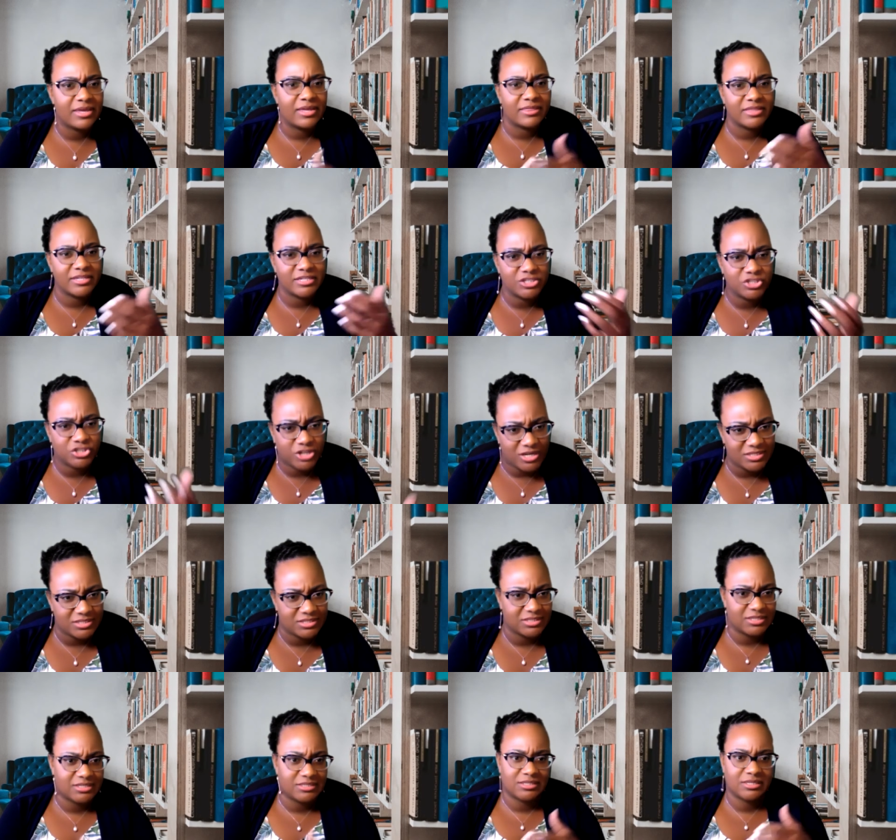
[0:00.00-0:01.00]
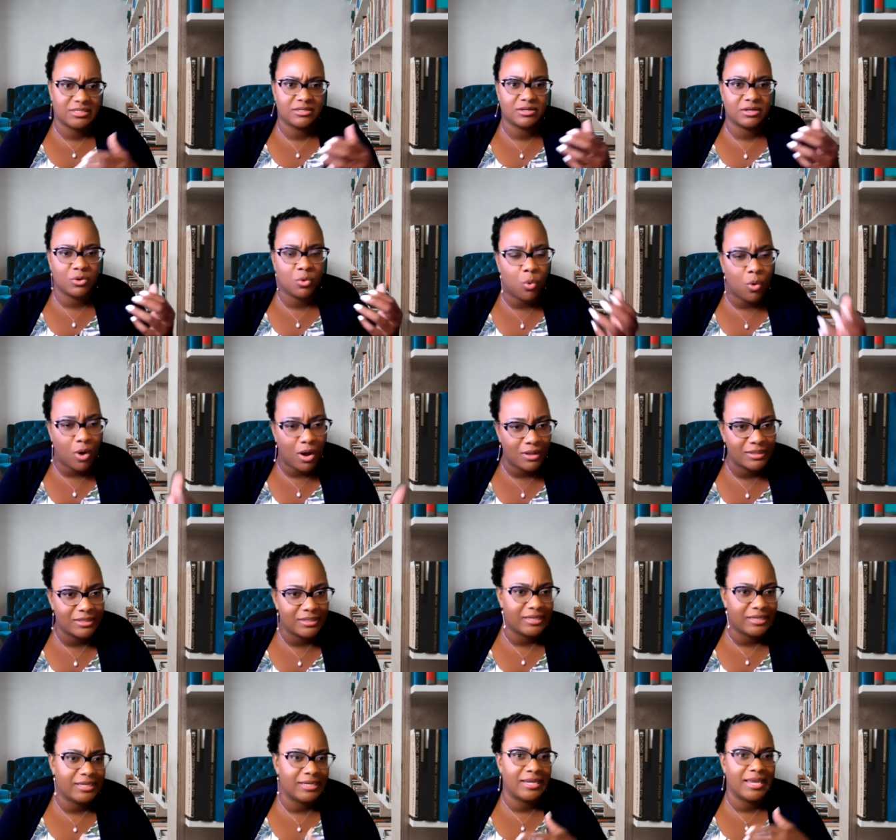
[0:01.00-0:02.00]
the justice and
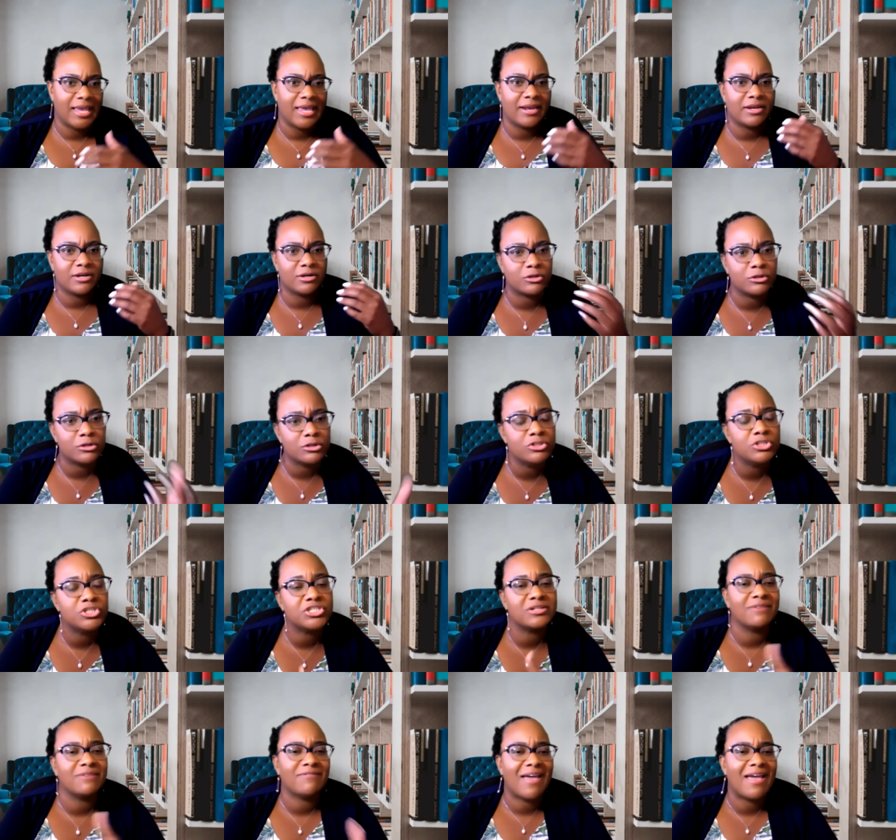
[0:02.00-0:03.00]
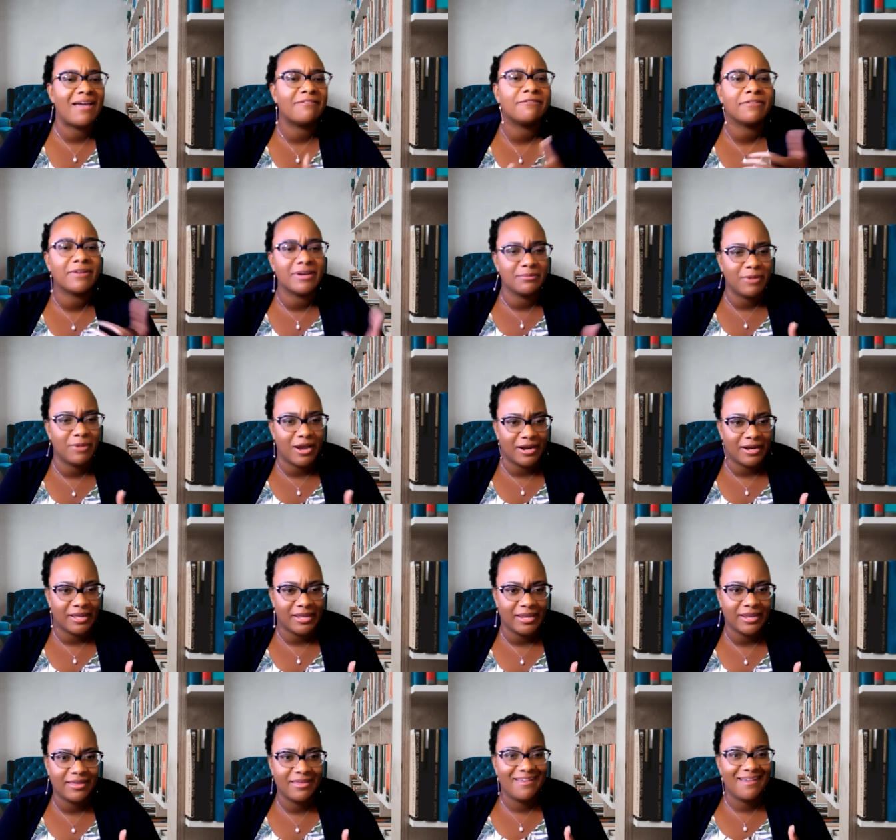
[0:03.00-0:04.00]
quality and inclusion of
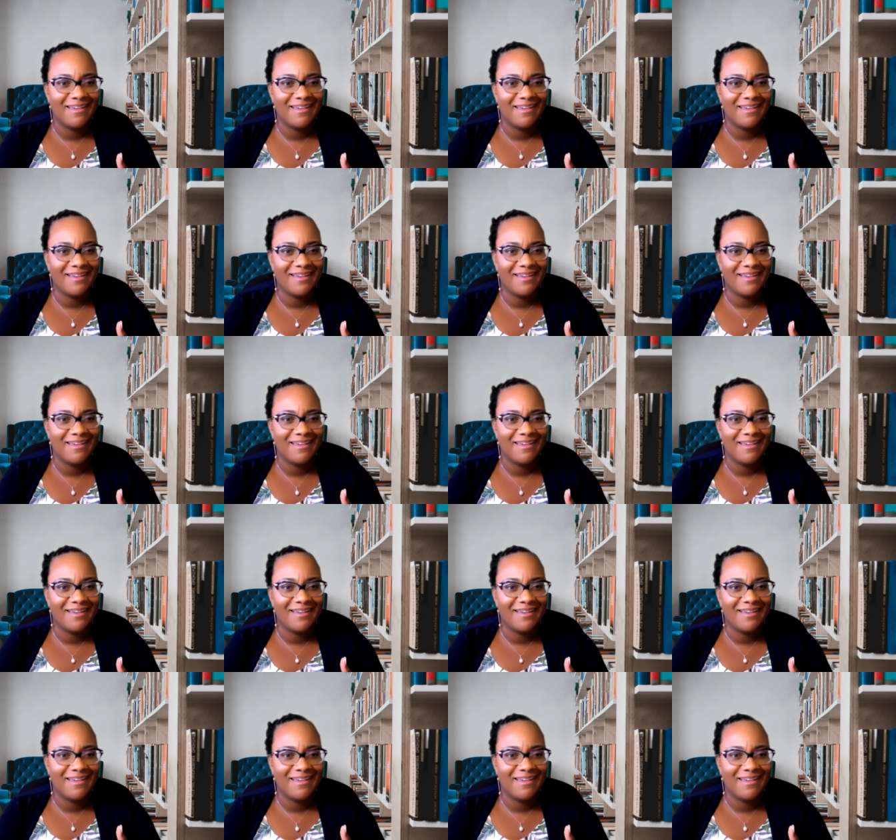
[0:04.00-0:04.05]
everybody,